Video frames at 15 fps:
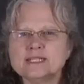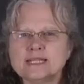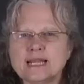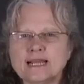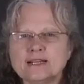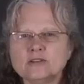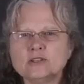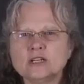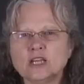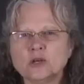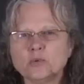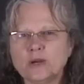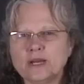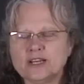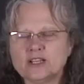standard
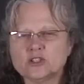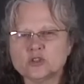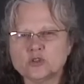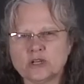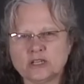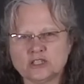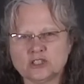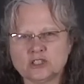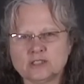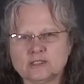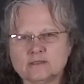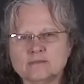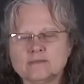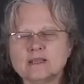and weight extraction.